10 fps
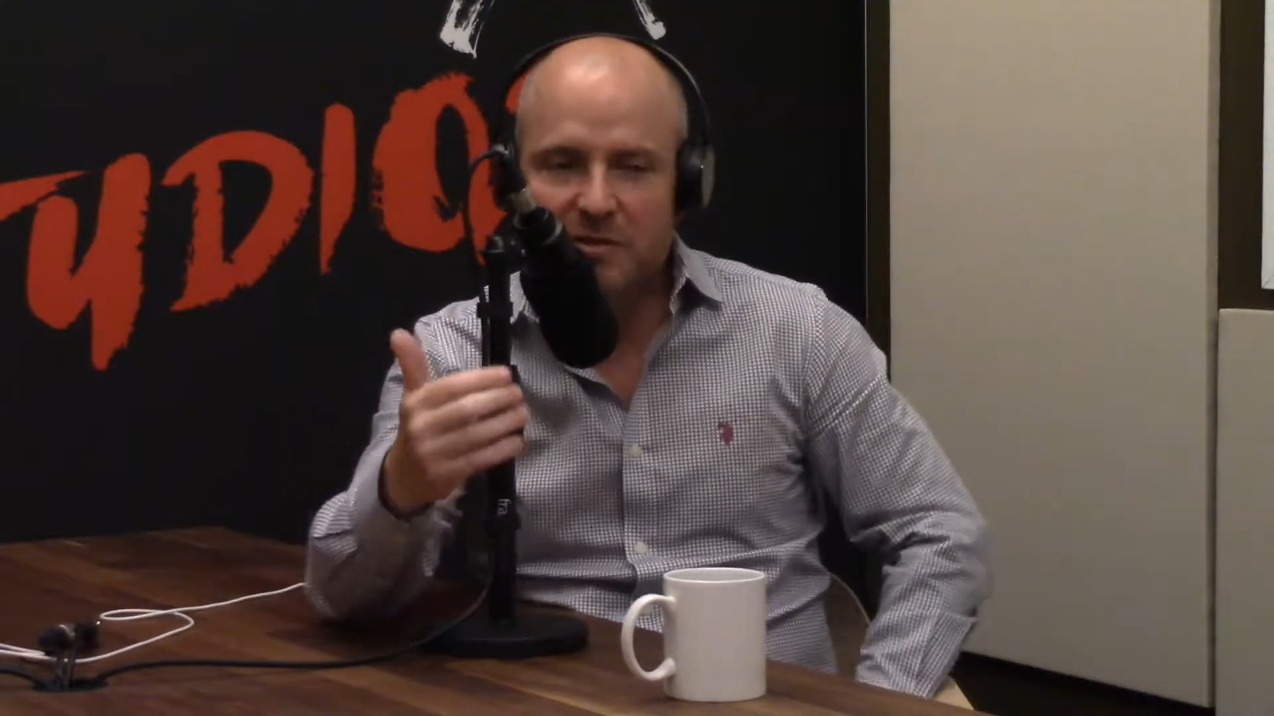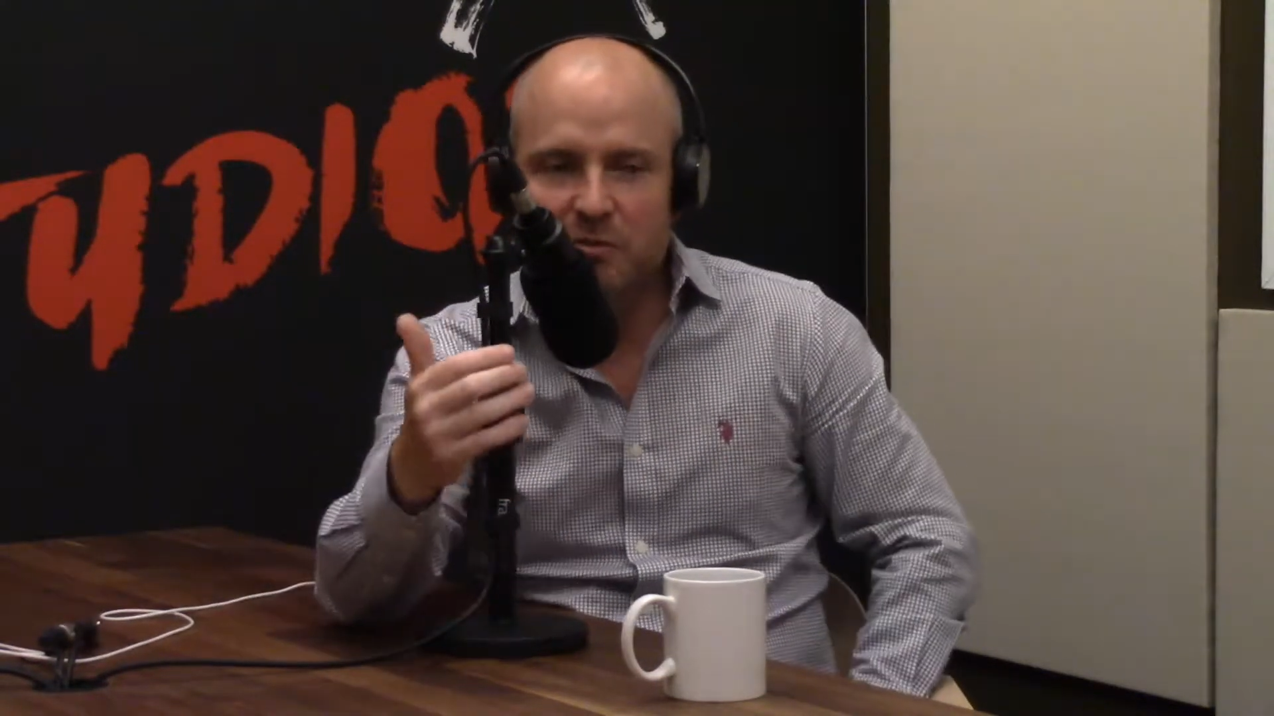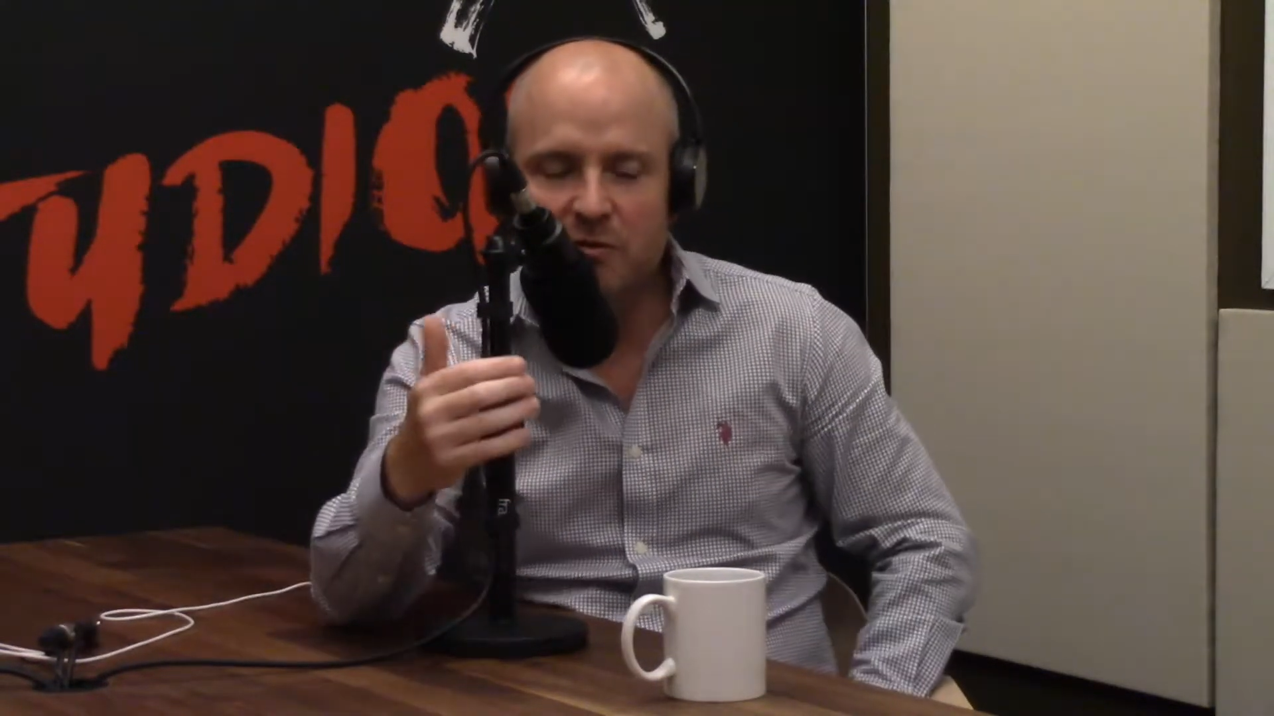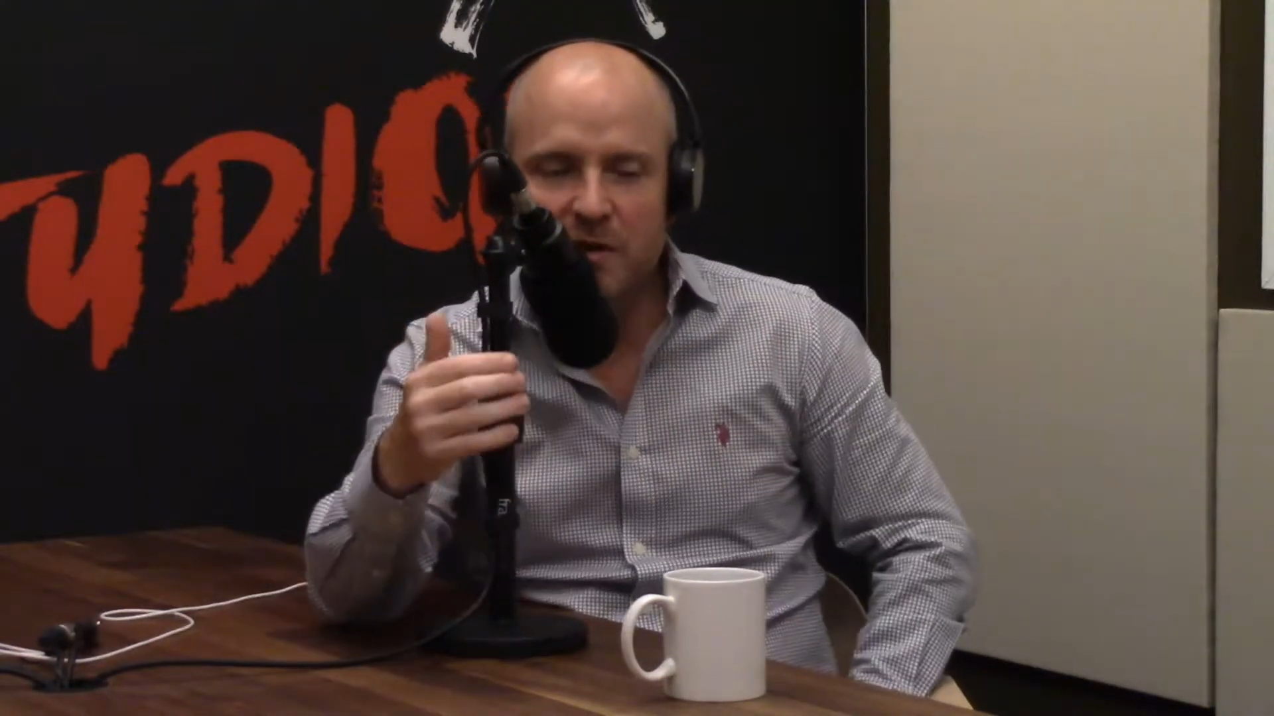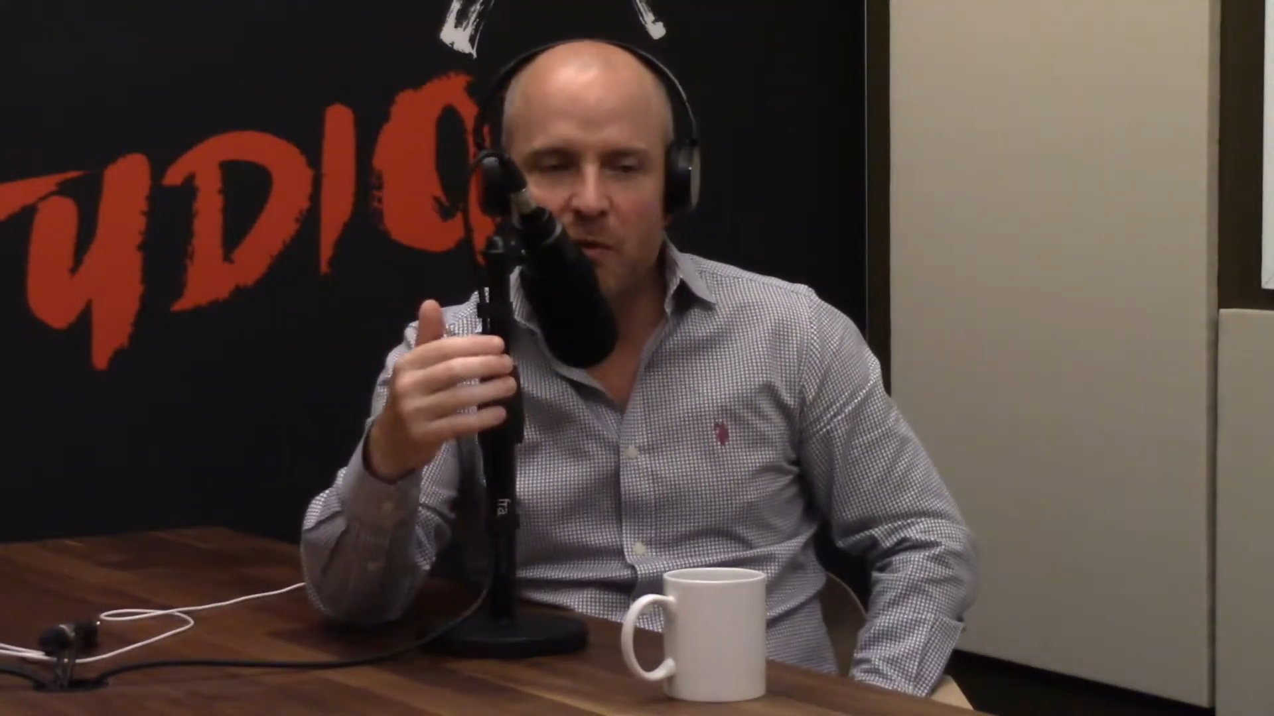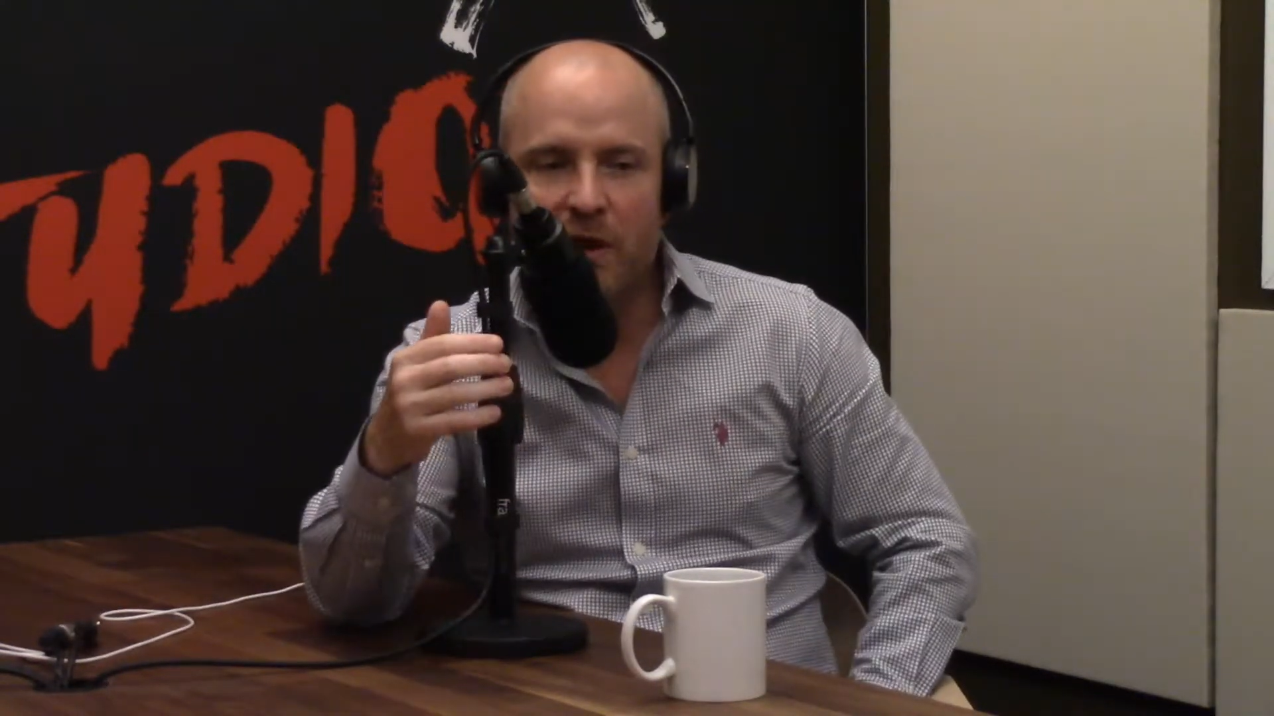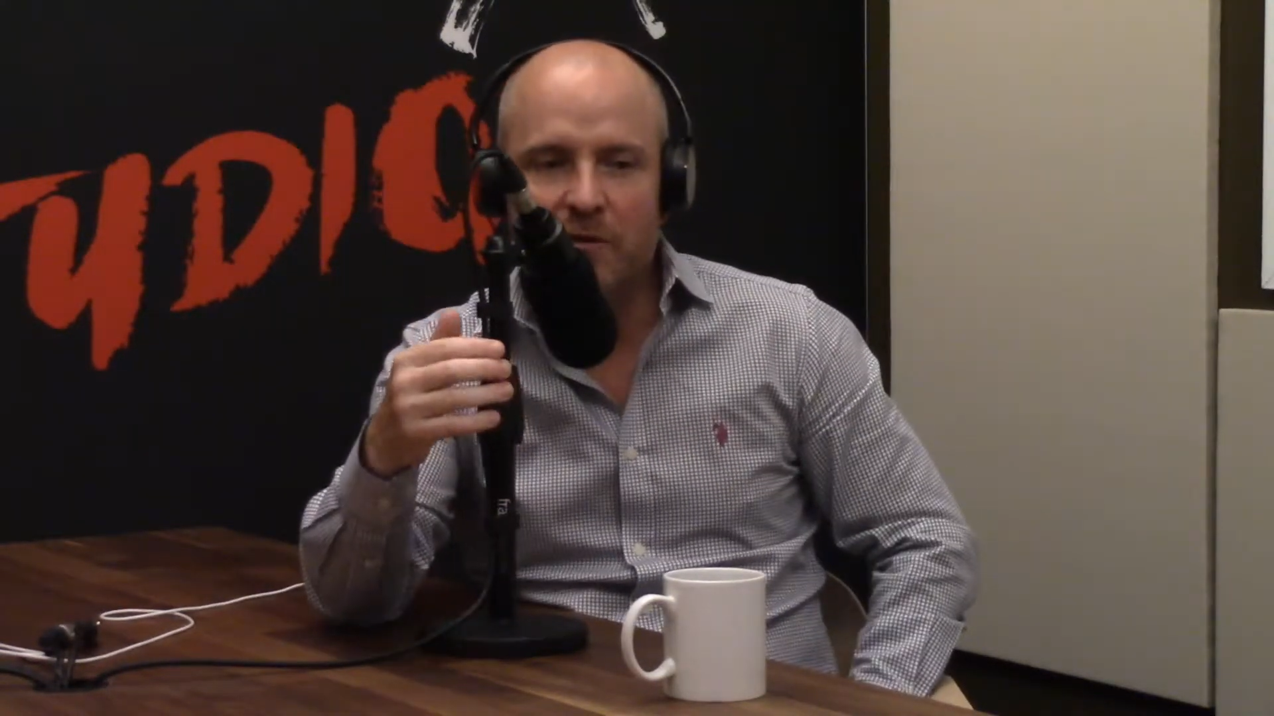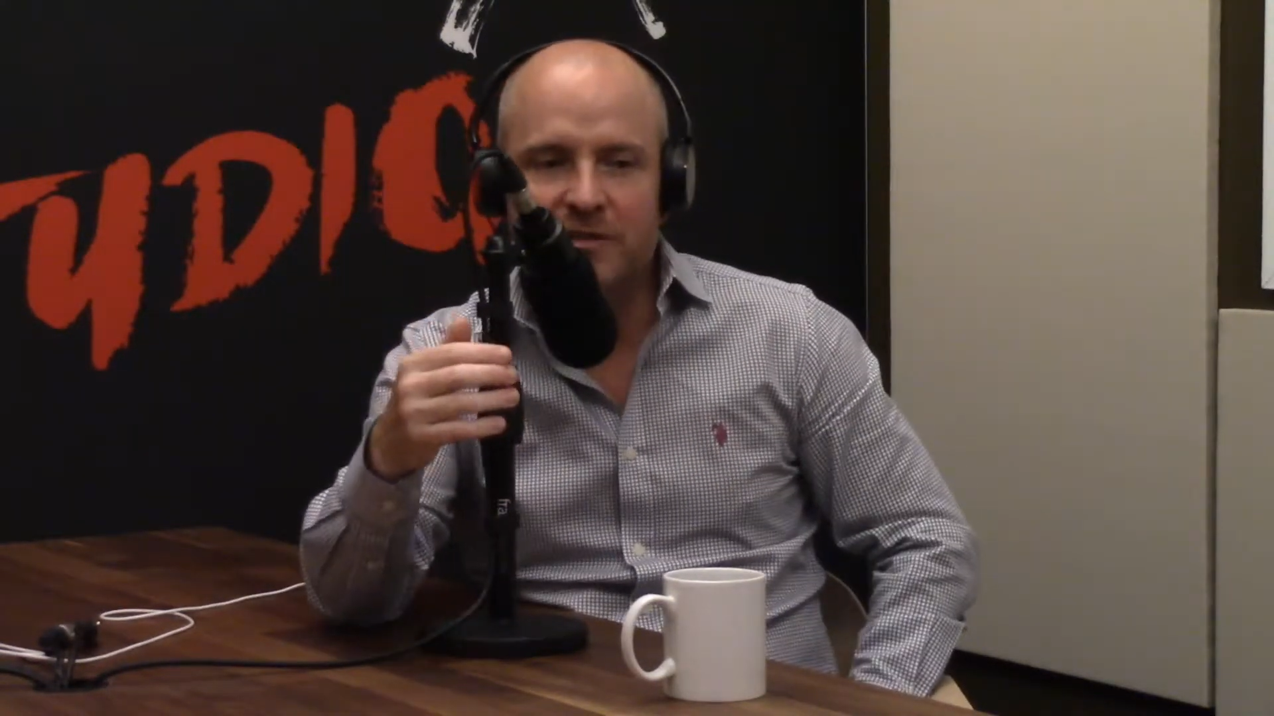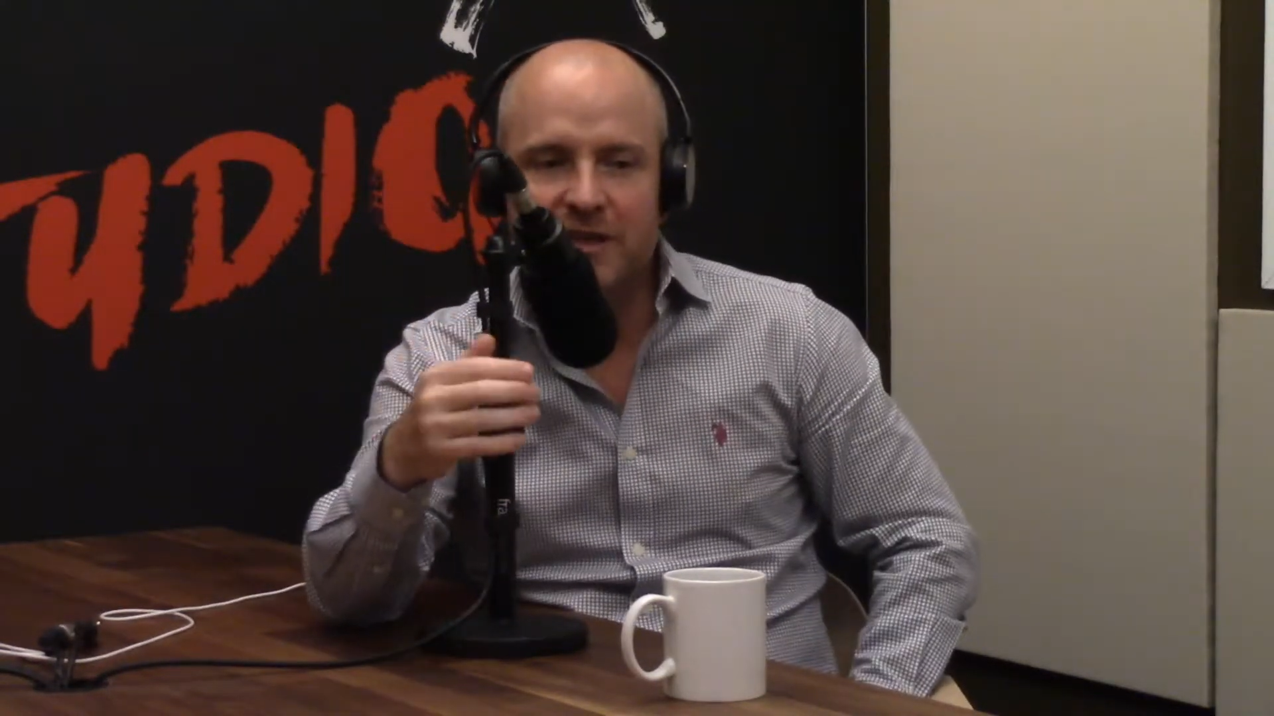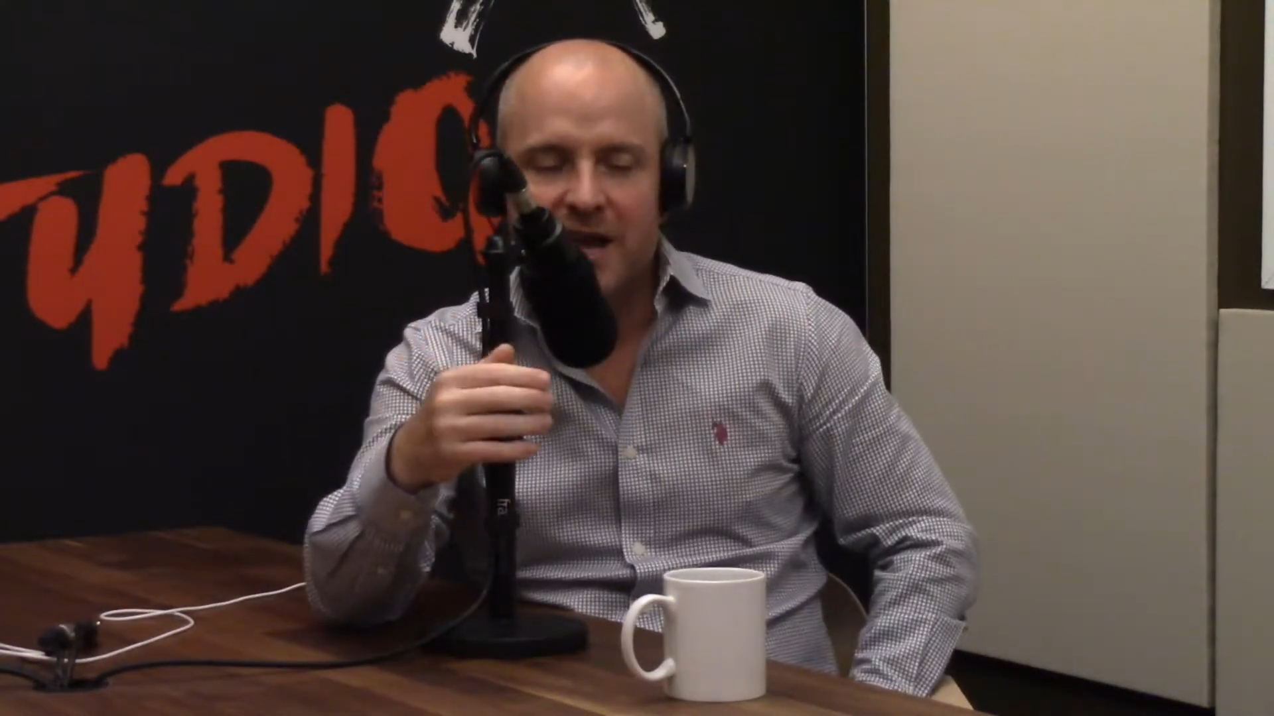blew me away
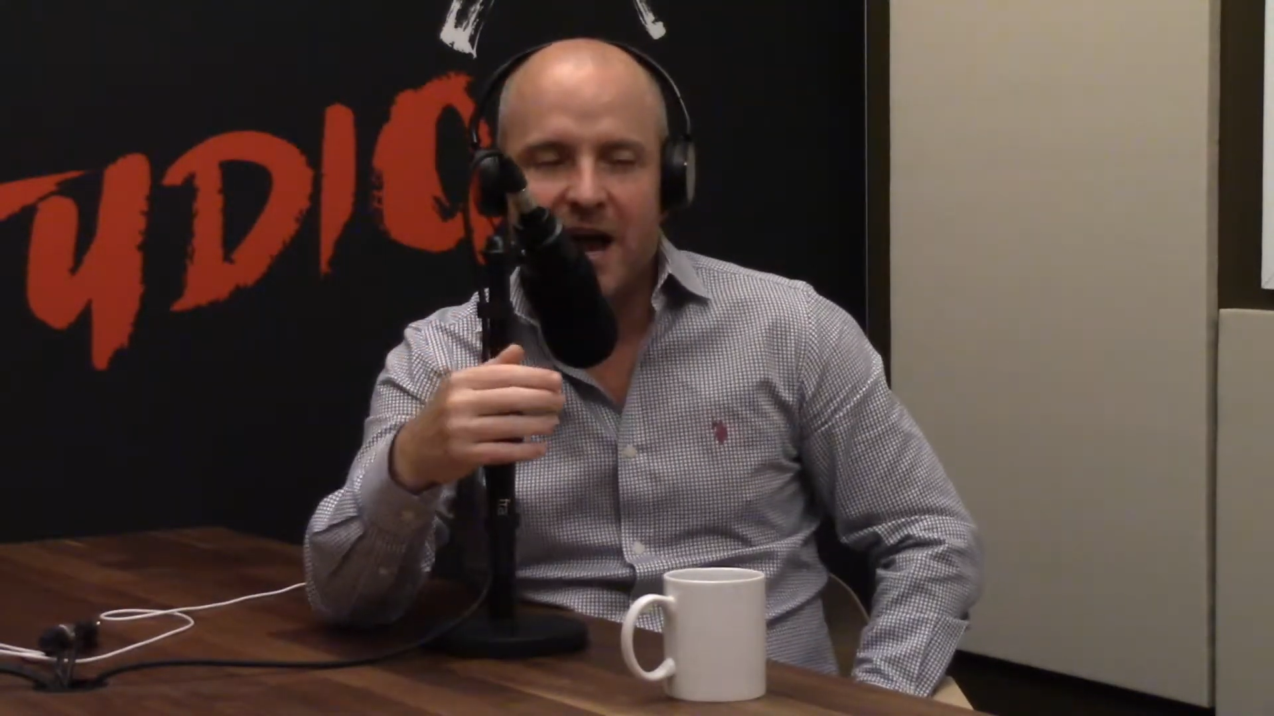was